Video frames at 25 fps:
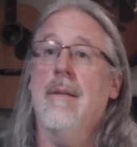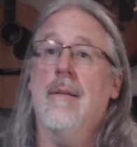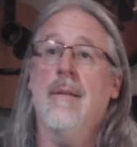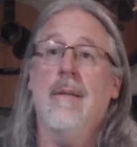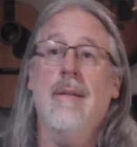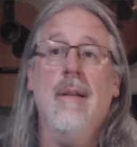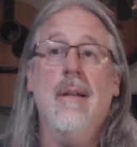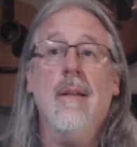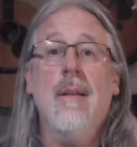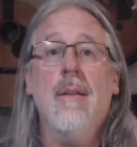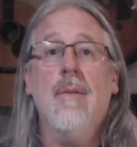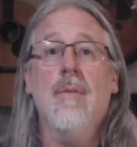
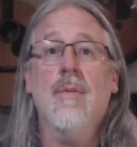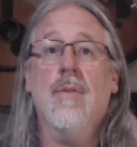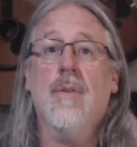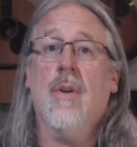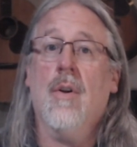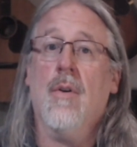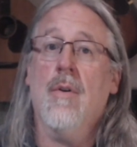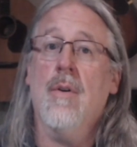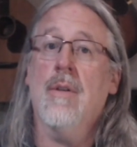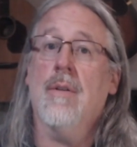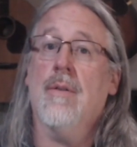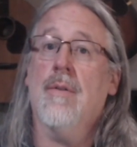none of those
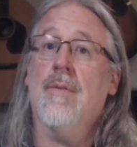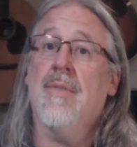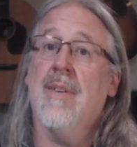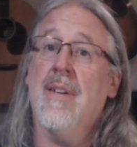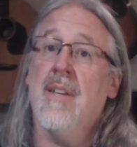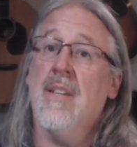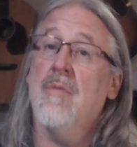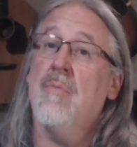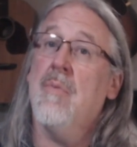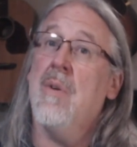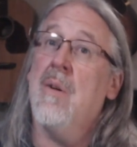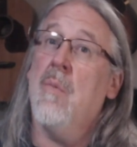currents are
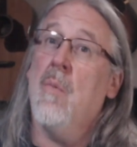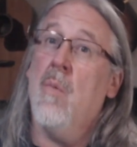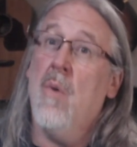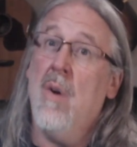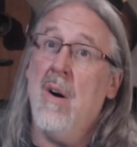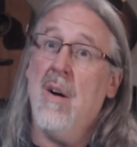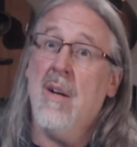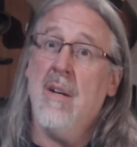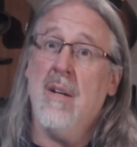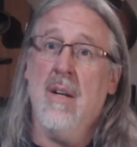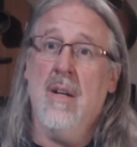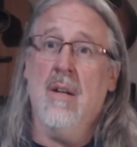things we
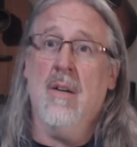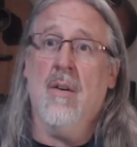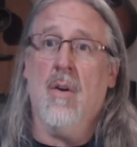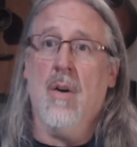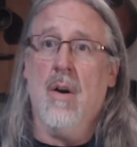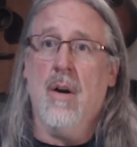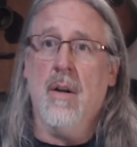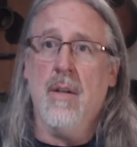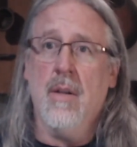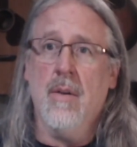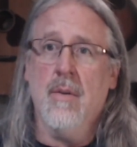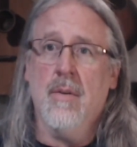want in our
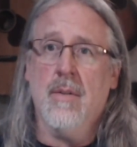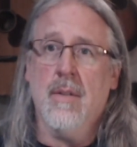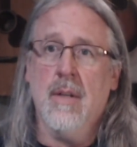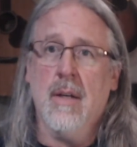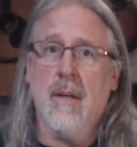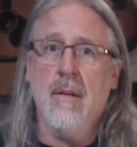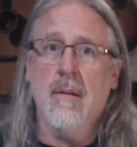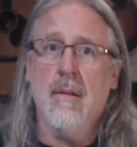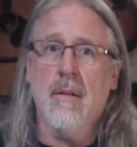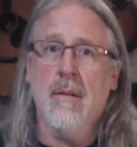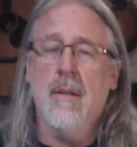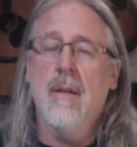audio
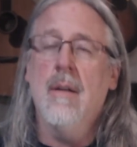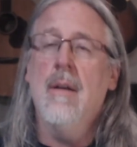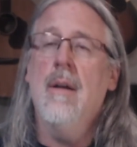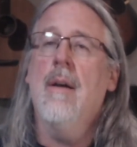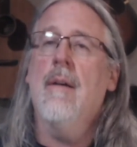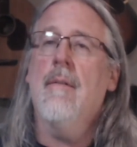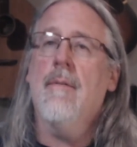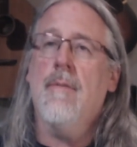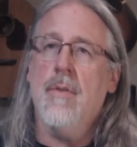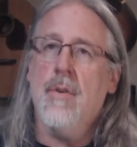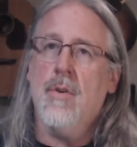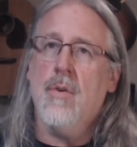signal,
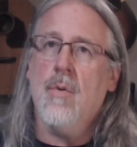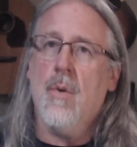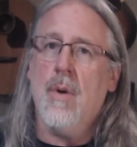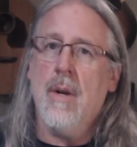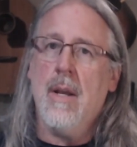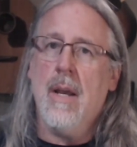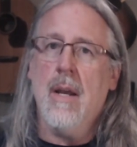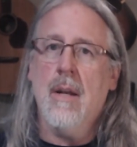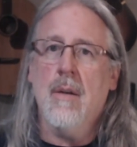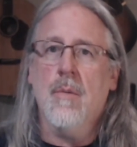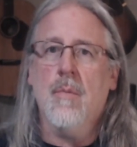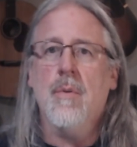for
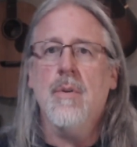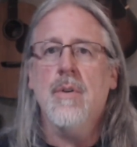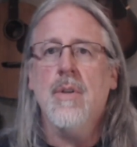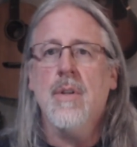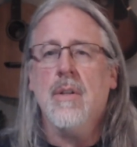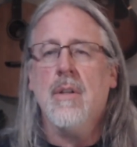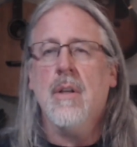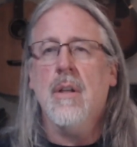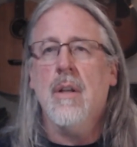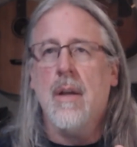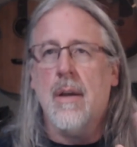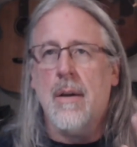shorthand, we're
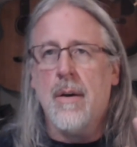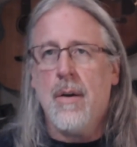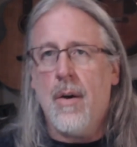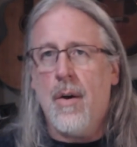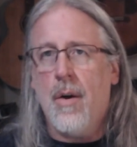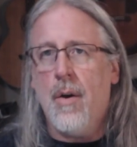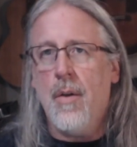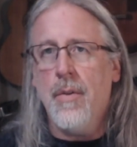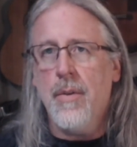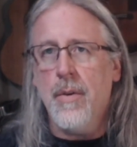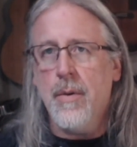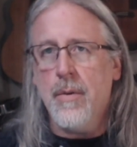just going to
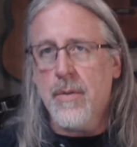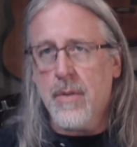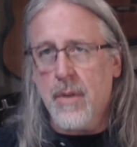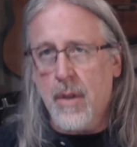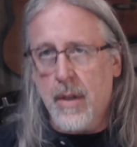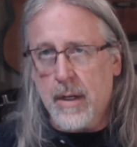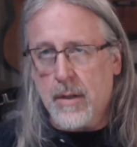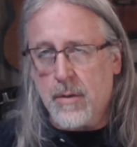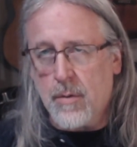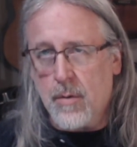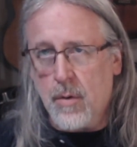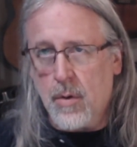call those
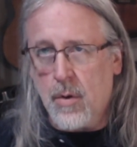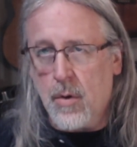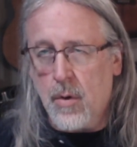electrical